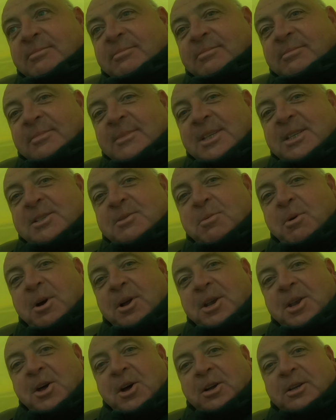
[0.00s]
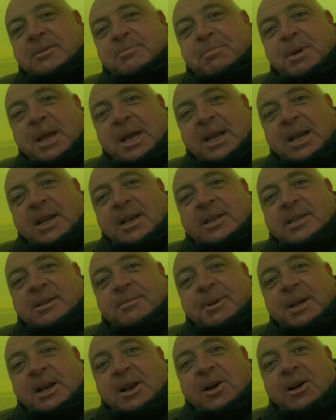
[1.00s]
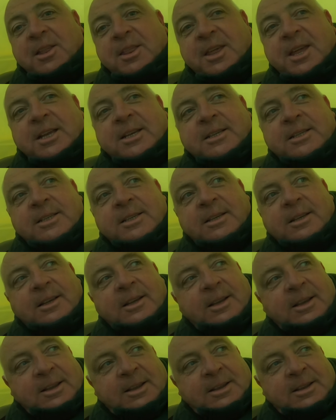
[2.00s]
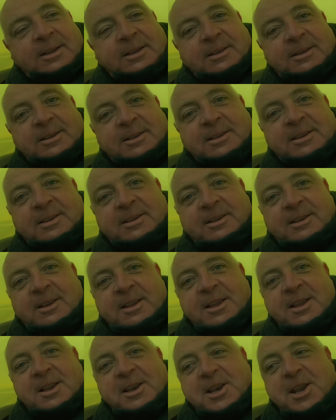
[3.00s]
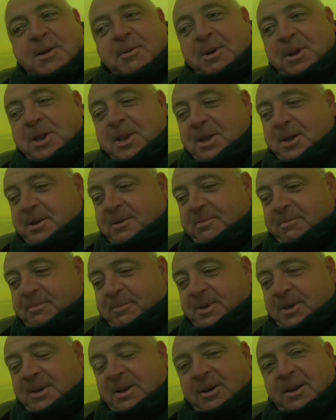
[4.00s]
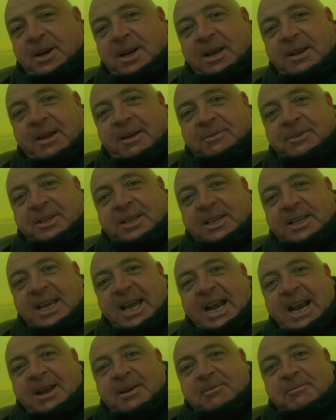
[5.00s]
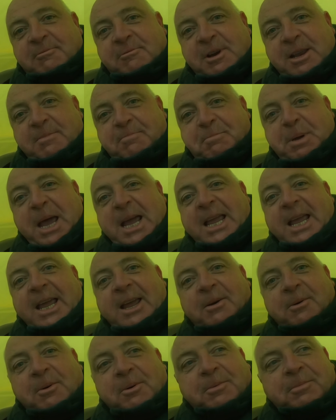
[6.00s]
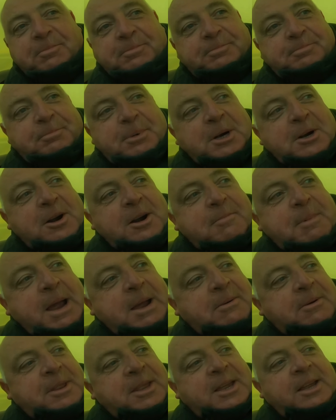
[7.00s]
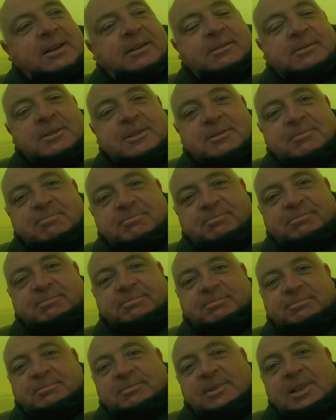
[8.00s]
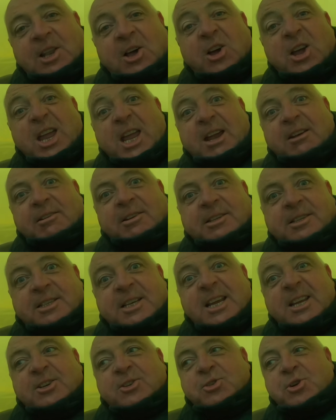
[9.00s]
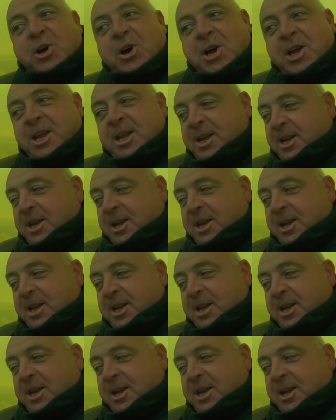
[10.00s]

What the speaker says: And it's quite nice being in something like this, knowing that you're going to have to get out and re-peg it or bugger about with it, but just lie here and stay dry.